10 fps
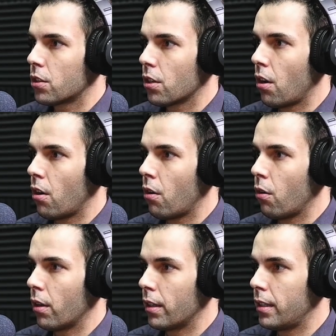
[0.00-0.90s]

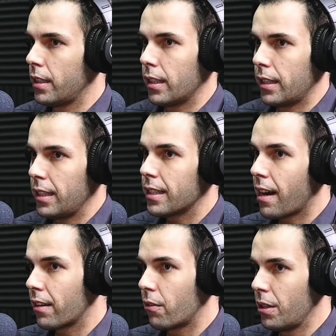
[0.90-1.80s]
So these
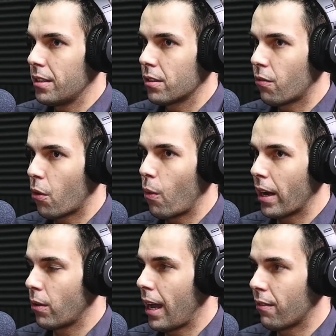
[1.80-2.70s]
are the reasons for
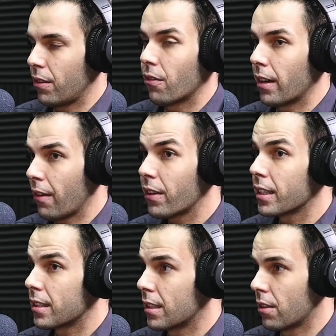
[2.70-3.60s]
why you have different
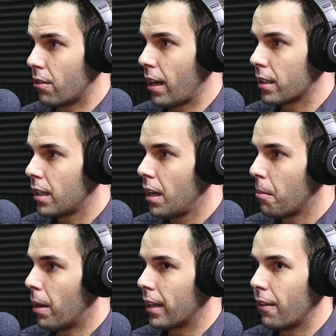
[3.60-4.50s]
efficacy rates.
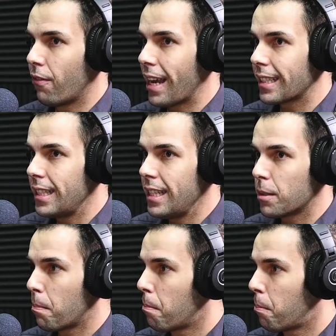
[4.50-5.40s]
But the vaccine
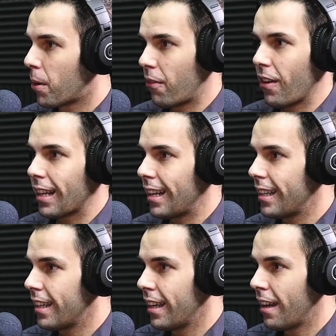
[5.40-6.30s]
is
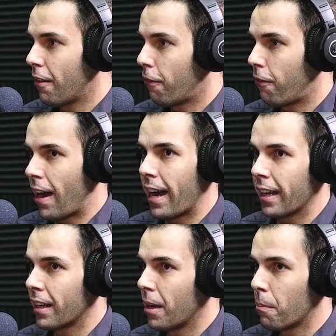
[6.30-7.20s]
perfectly
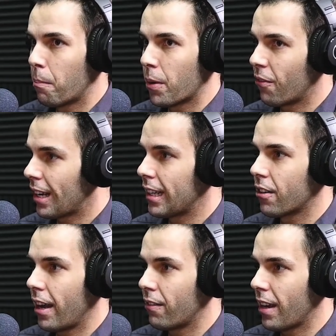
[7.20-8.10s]
fine, perfectly
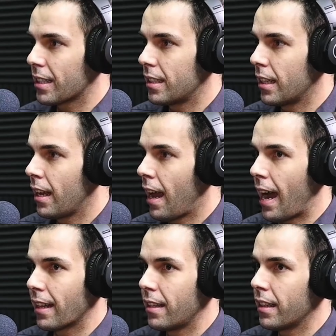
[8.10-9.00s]
great vaccine.
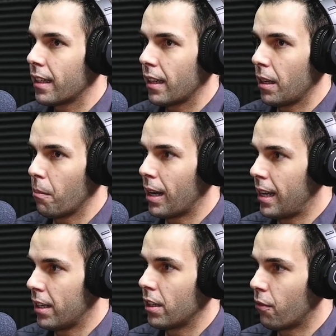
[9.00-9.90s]
I think in
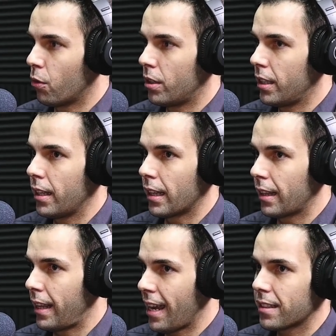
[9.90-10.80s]
Malaysia, if you did a
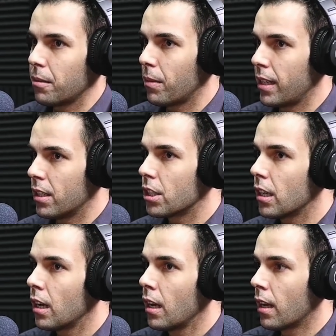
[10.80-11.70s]
test in
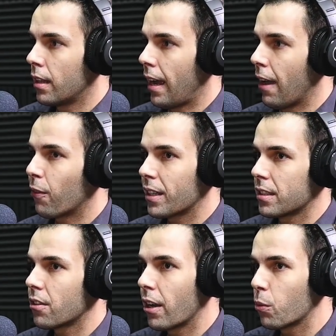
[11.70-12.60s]
Malaysia, the
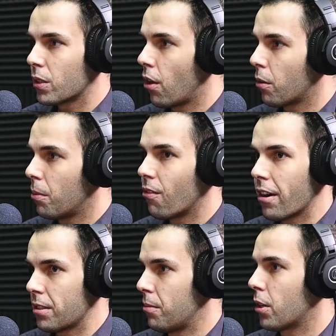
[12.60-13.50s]
efficacy rate was going to be
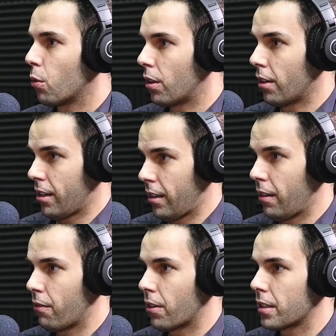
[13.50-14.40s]
very similar to
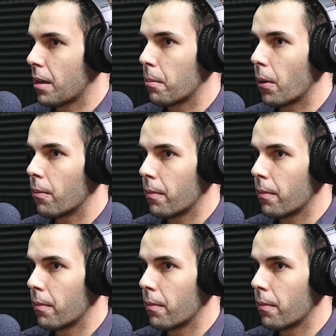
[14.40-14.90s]
Turkey, for example.